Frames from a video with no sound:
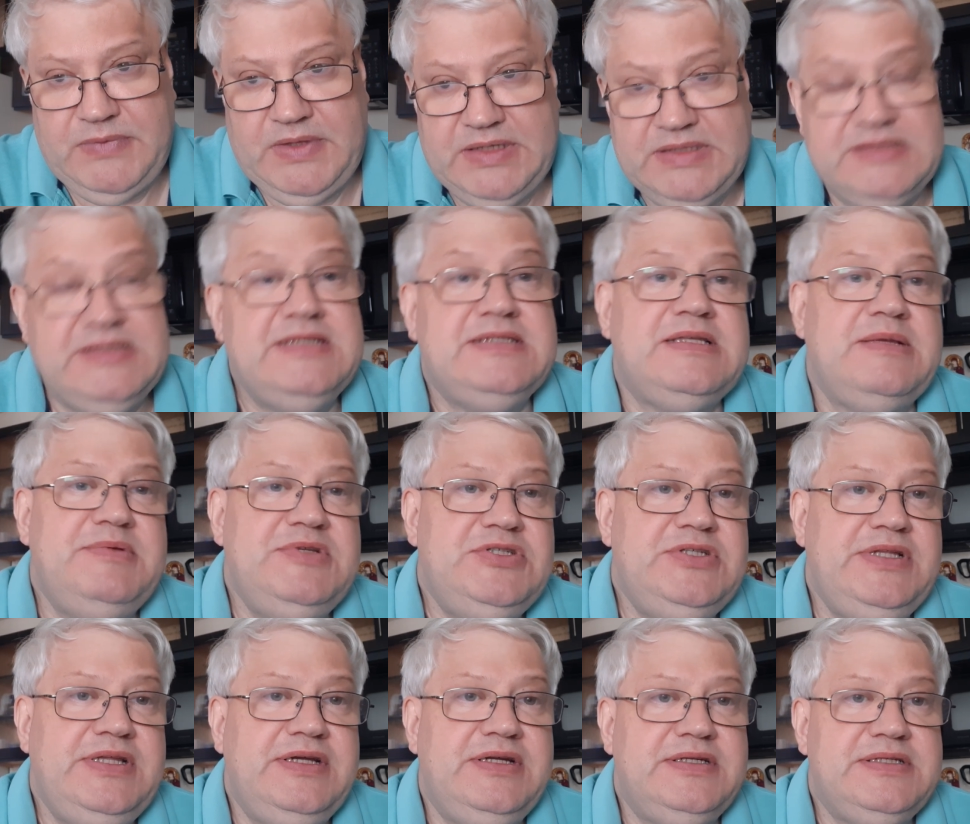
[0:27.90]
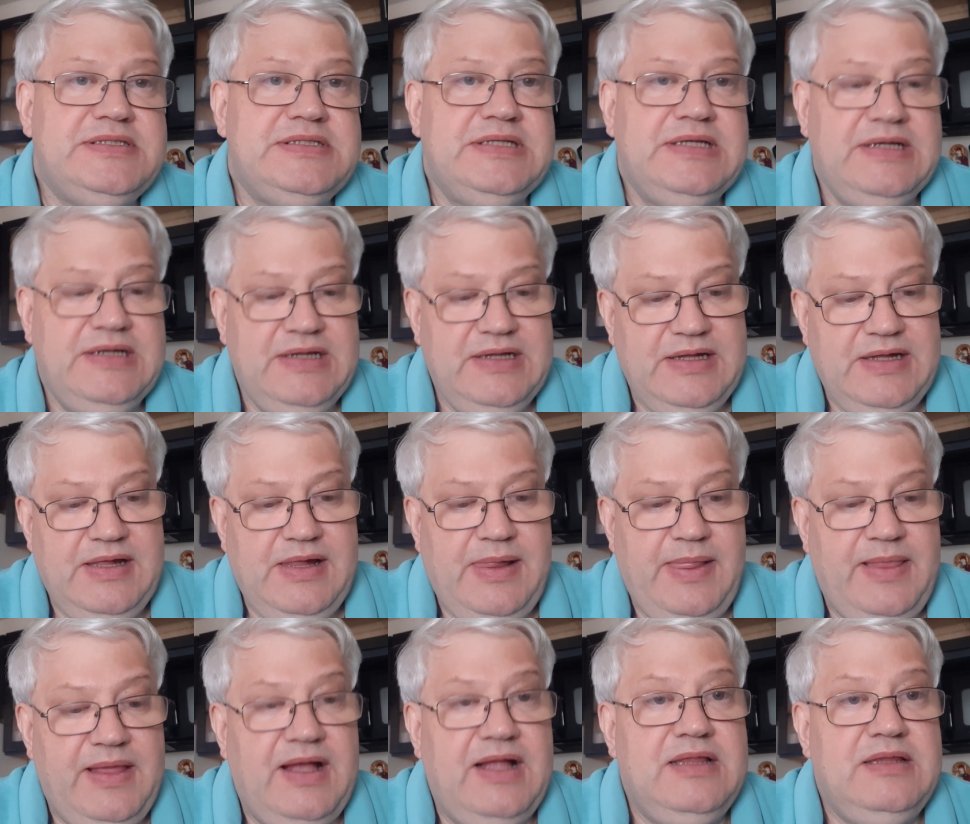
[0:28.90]
system engineers.
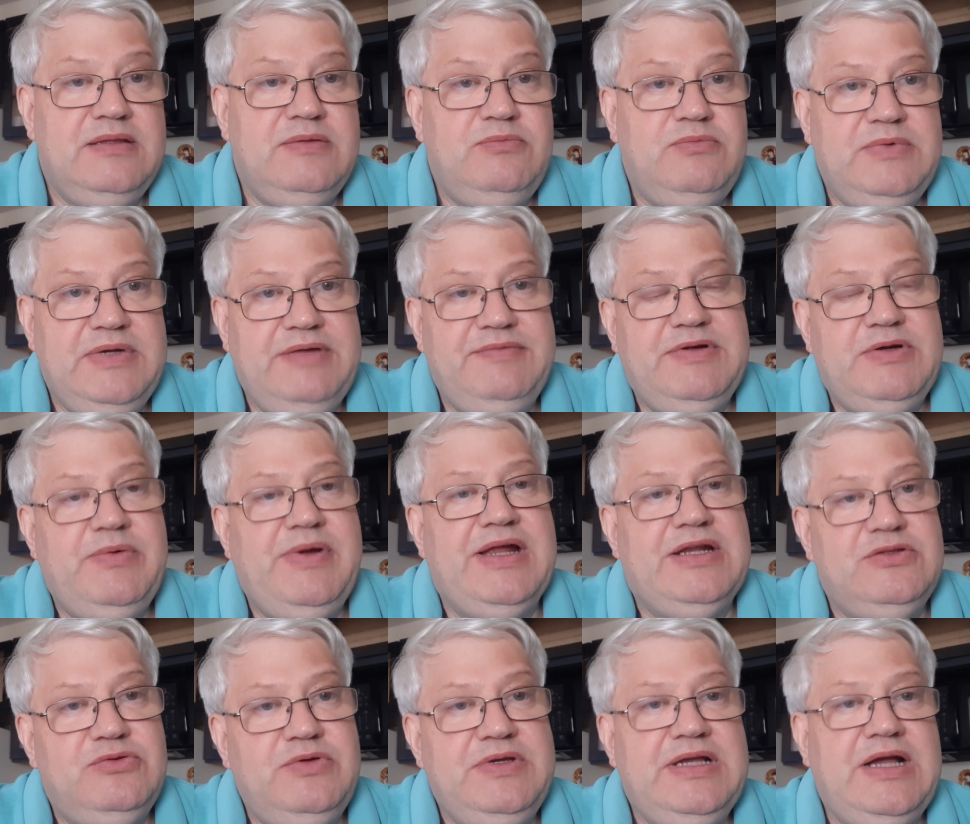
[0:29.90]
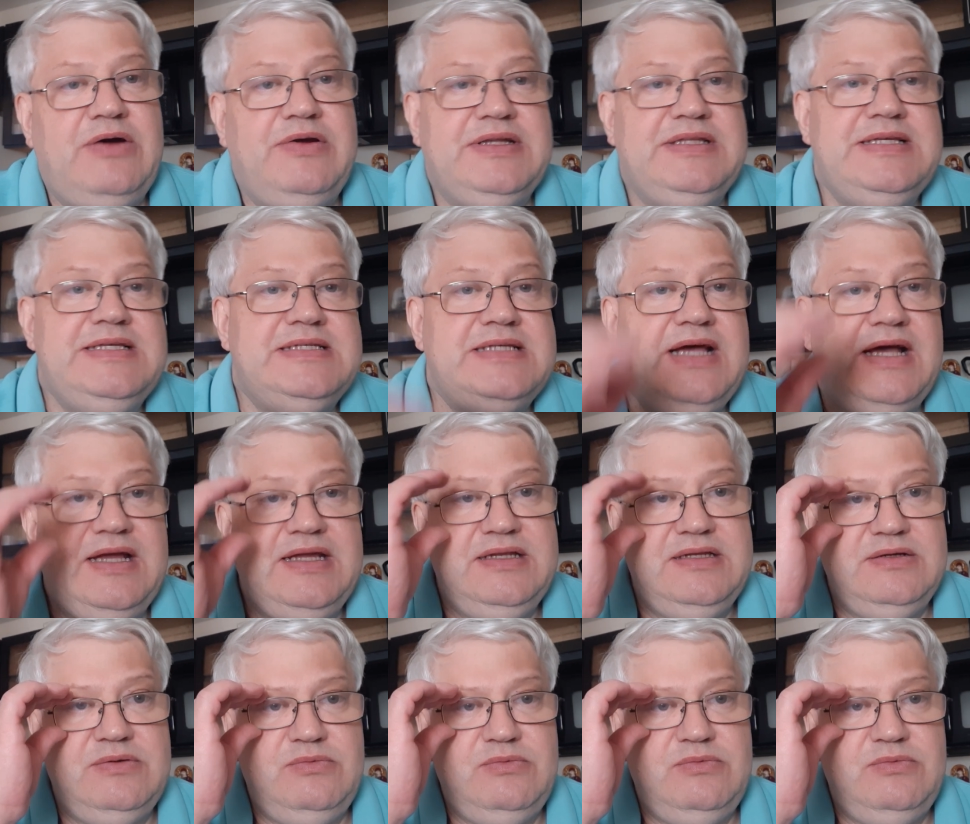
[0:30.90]
And whenever we are doing our design,